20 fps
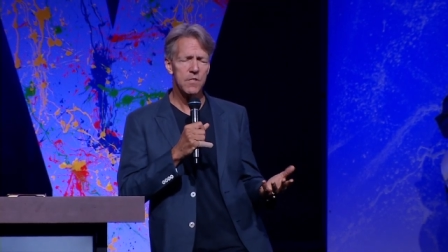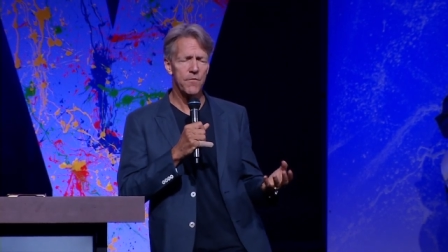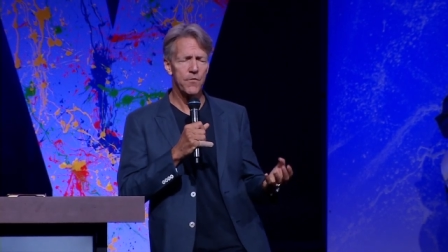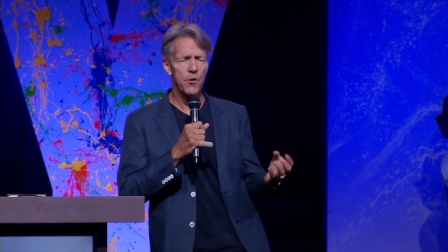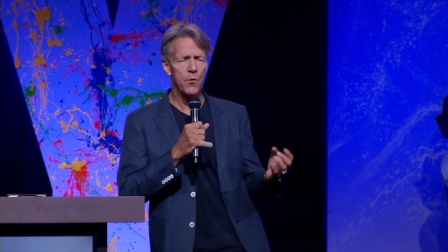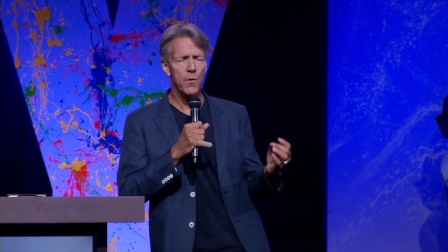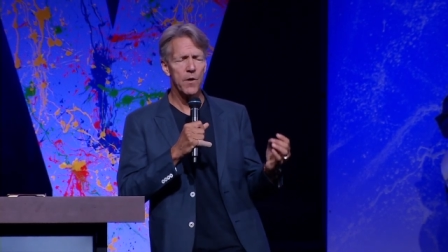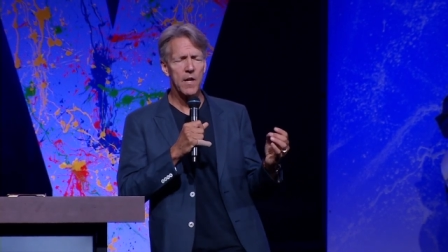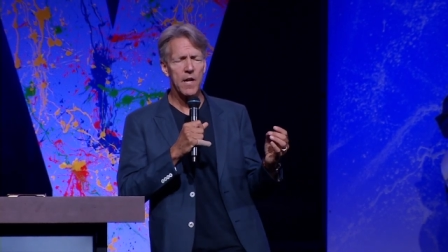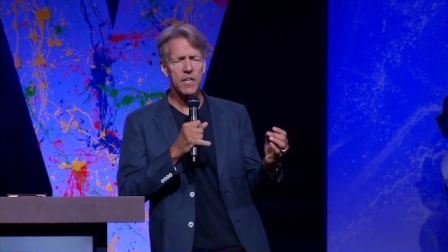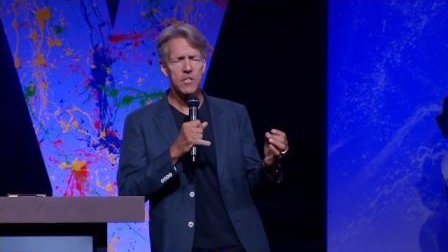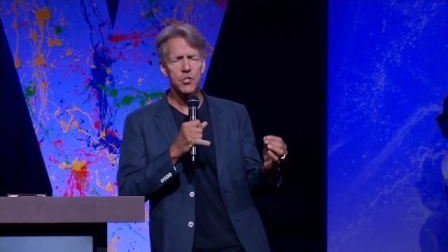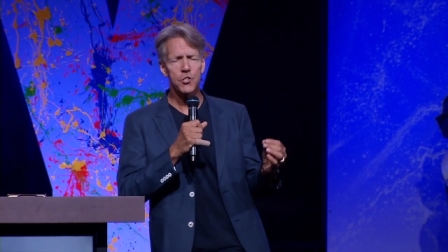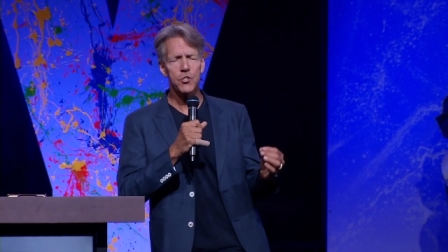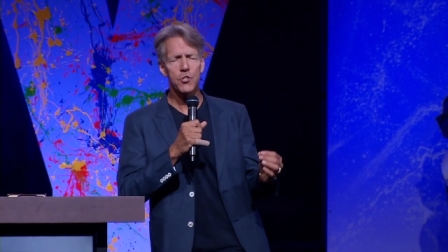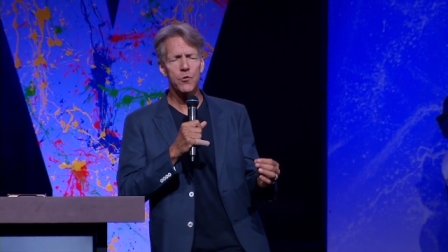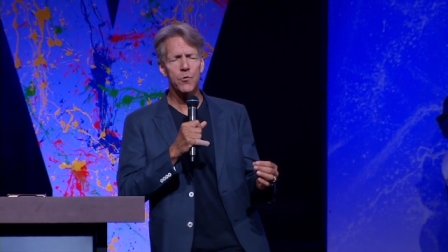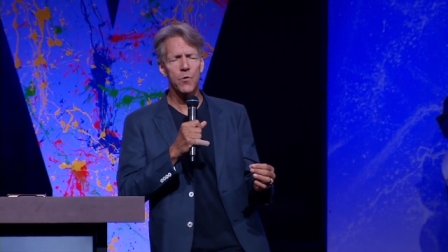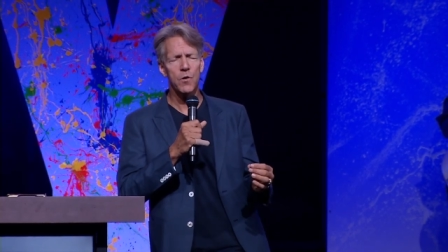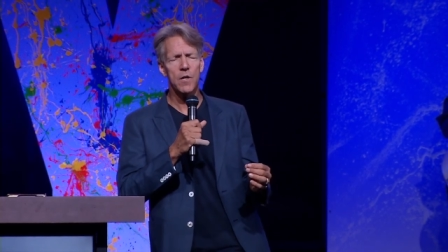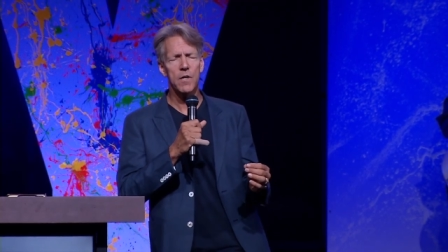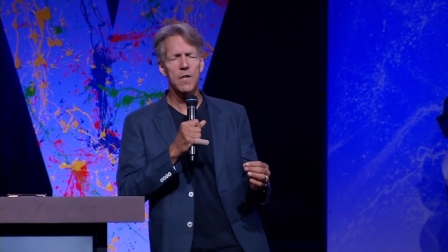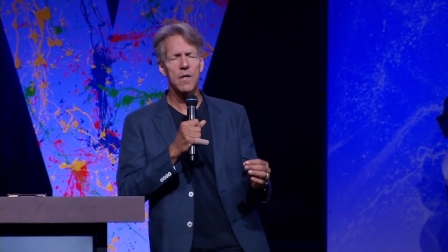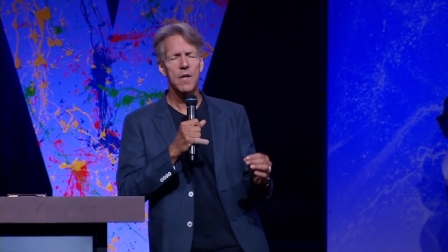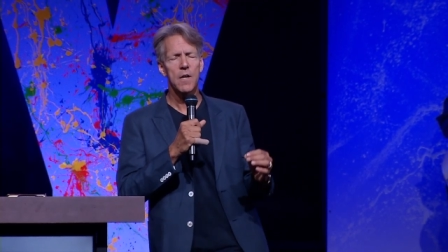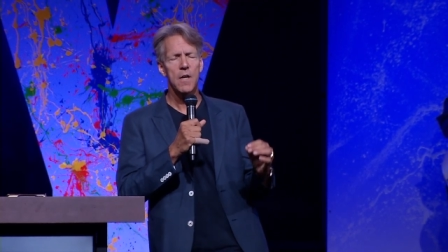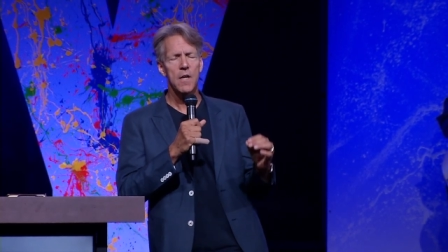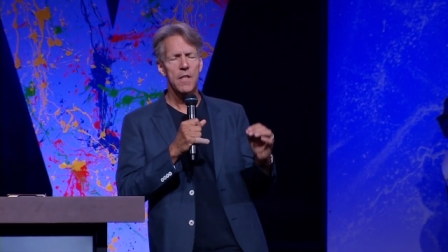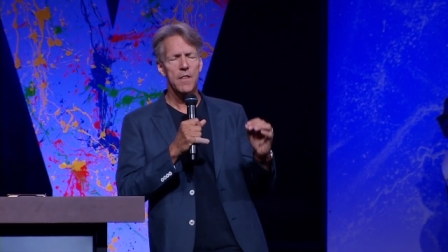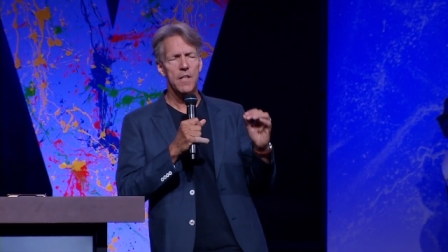If you are not sure
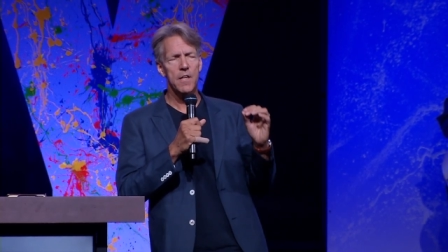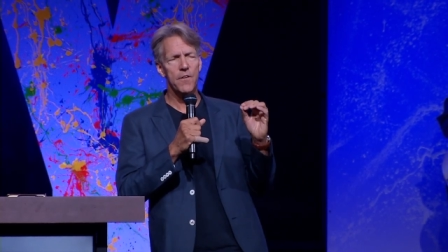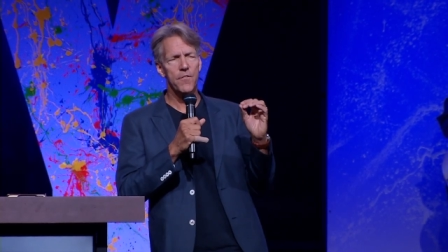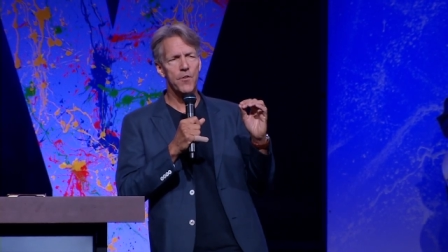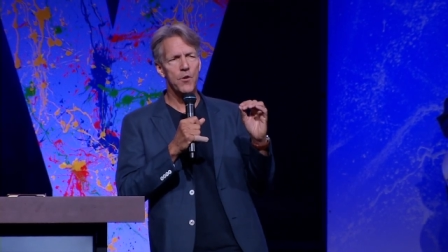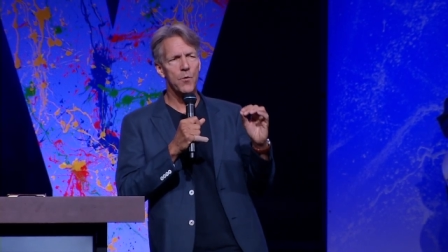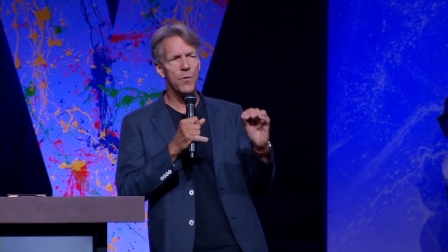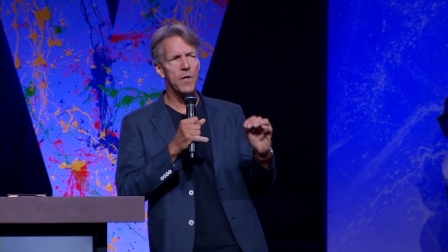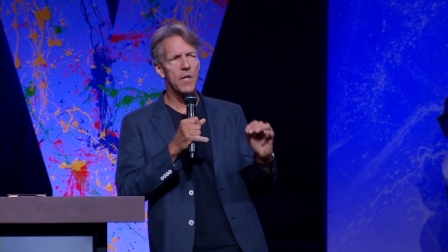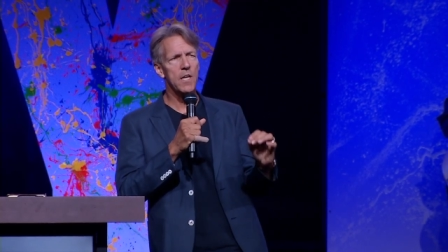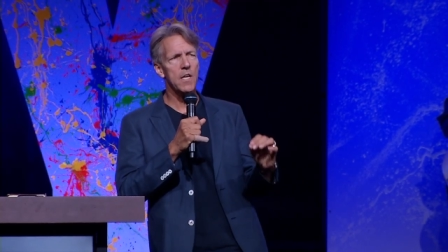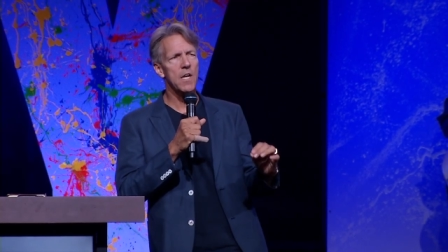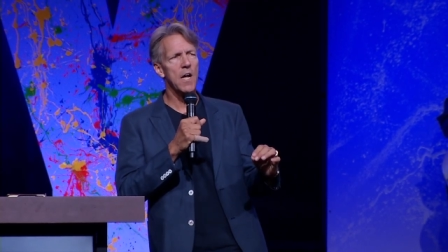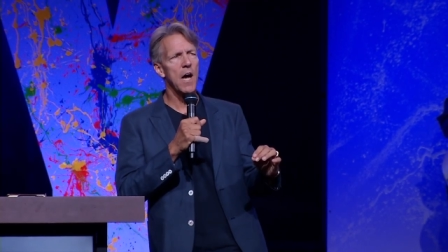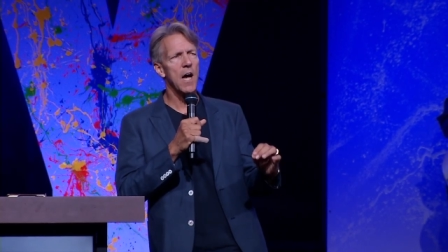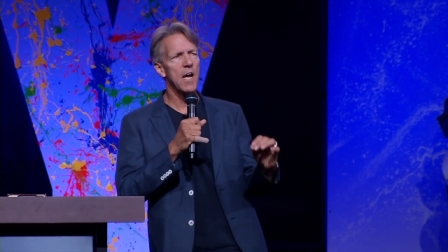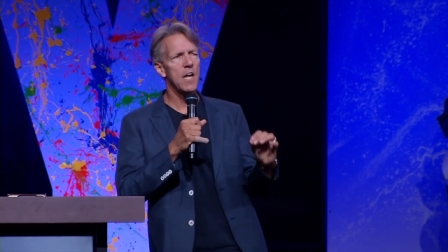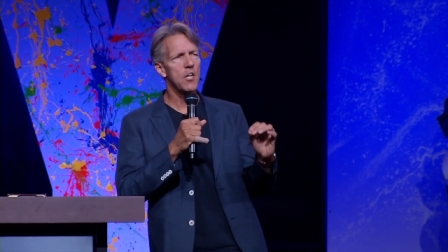that if you were to die,